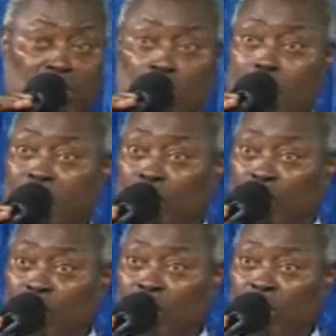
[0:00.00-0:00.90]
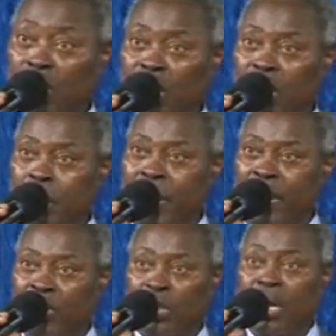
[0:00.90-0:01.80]
as will be shown on the
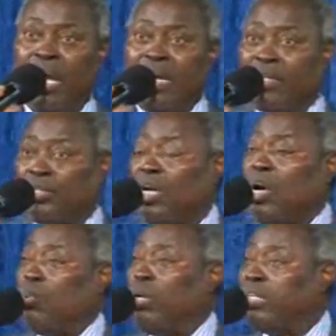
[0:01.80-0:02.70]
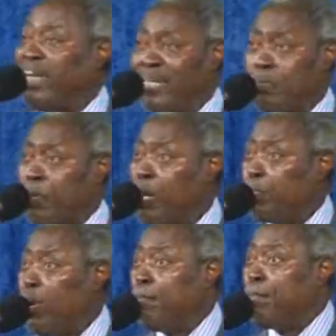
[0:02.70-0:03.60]
mount, that will get
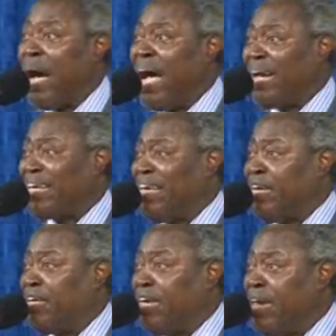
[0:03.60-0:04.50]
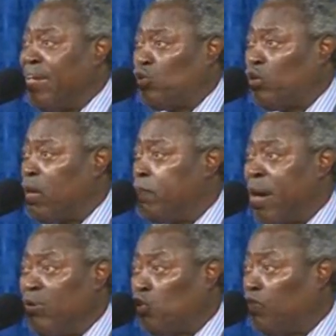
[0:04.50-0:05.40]
people back again to the
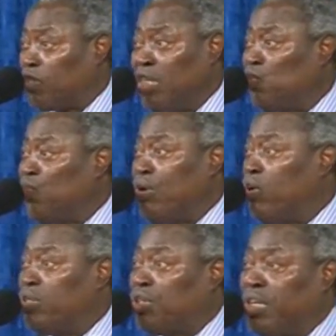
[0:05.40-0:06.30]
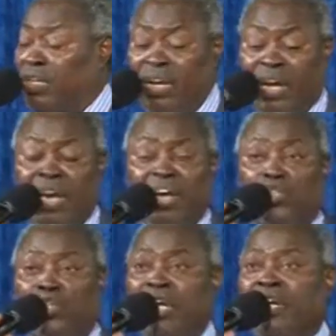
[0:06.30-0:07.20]
mount of transfiguration.
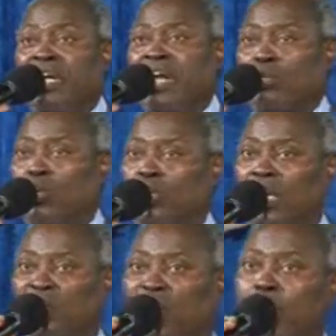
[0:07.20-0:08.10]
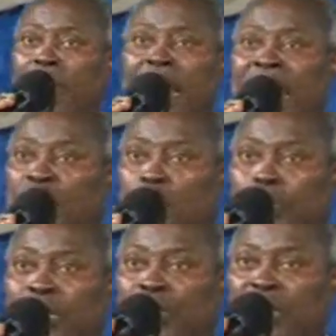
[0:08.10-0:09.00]
Singing that will transform lives,
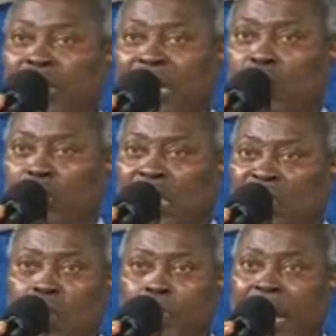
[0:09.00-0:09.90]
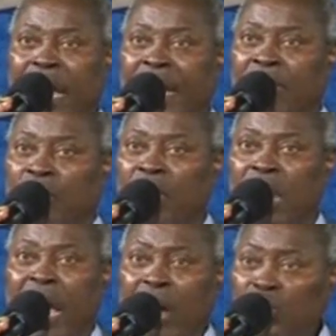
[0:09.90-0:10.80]
preaching that will transform lives,
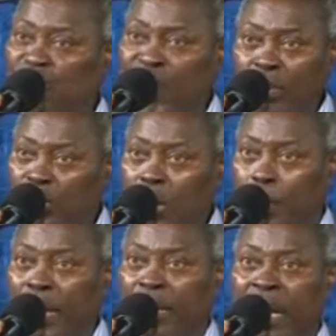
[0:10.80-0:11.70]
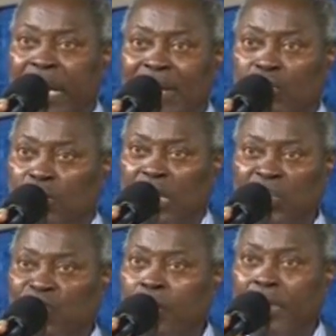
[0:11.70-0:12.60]
house fellowshipping that will
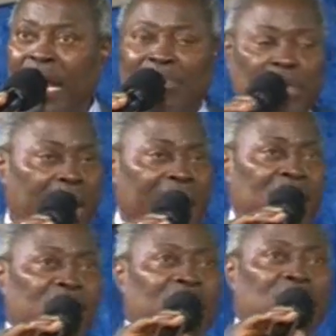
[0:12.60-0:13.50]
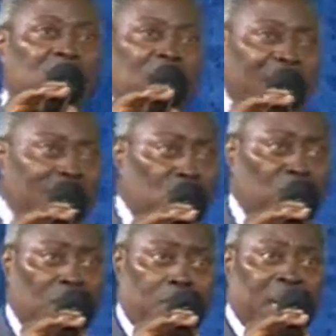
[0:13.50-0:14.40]
transform lives,
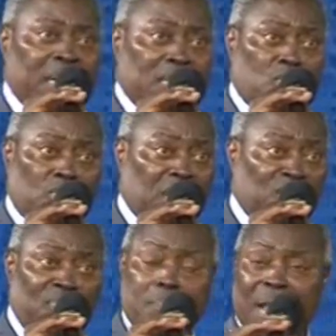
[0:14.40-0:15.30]
evangelism that will transform